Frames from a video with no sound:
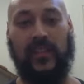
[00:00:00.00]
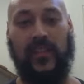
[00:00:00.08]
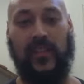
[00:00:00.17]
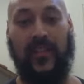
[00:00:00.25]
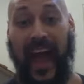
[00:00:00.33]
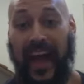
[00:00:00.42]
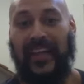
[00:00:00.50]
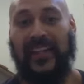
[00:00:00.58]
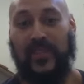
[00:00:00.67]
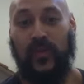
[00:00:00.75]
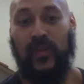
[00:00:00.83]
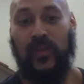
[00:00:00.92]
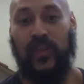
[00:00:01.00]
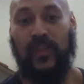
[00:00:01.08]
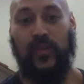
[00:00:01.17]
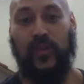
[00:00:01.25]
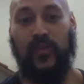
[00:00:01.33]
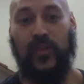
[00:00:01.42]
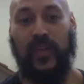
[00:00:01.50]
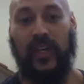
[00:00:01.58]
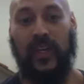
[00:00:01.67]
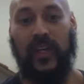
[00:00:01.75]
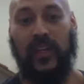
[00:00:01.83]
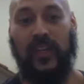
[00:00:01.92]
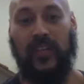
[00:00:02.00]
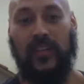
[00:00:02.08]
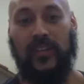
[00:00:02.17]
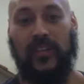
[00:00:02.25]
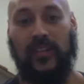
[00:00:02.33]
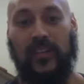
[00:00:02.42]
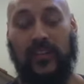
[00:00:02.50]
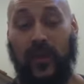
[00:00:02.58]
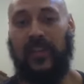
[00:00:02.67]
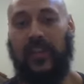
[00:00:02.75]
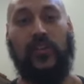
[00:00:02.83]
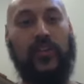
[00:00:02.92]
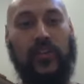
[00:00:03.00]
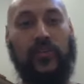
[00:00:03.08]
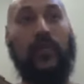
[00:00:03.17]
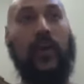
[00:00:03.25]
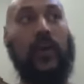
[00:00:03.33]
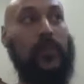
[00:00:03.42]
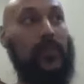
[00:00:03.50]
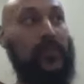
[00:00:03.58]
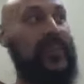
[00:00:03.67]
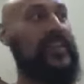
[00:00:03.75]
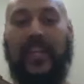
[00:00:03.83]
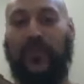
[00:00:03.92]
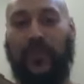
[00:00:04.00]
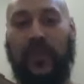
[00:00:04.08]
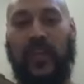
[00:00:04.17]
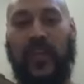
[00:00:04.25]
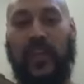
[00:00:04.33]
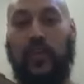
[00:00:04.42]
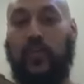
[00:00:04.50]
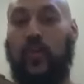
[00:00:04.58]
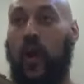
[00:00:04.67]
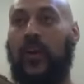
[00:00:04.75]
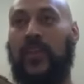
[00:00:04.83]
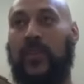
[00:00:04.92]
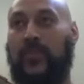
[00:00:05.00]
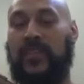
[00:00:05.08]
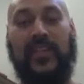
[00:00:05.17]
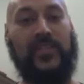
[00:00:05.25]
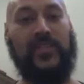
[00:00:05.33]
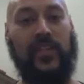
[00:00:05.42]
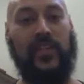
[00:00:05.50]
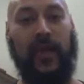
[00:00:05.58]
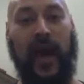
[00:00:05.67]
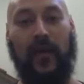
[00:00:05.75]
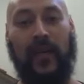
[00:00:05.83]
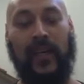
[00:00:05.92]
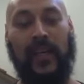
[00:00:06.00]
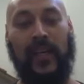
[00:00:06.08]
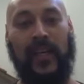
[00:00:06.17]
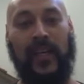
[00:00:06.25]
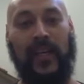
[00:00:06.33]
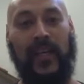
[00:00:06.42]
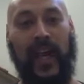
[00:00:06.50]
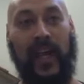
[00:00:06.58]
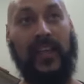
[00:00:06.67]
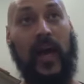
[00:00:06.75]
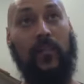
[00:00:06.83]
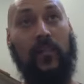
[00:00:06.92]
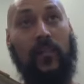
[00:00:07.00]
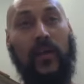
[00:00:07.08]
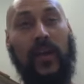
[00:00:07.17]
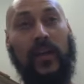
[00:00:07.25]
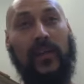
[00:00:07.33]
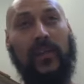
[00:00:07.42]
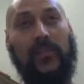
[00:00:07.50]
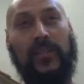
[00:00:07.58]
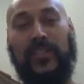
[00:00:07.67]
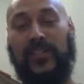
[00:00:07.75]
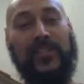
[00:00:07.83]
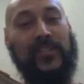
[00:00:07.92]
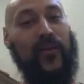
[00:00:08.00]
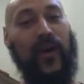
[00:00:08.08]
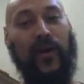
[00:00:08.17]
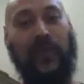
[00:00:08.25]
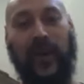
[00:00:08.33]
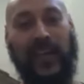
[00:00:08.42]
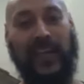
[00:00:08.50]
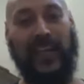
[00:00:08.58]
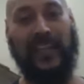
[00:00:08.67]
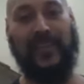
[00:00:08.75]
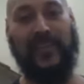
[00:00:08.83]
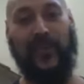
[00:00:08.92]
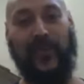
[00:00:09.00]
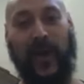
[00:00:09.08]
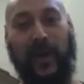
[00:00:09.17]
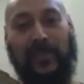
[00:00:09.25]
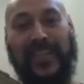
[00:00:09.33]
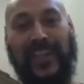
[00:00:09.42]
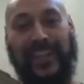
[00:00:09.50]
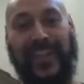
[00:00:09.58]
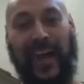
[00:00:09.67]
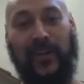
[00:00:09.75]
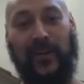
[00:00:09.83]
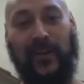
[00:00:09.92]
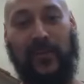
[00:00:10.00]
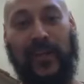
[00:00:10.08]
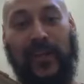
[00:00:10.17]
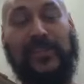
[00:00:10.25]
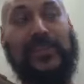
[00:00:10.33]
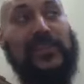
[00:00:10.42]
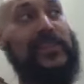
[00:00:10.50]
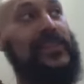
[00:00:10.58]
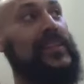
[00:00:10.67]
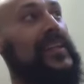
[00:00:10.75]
That is when you can do anything. You are completely need free, and you are in the position of power at that point, which is so ironic and so upside down compared to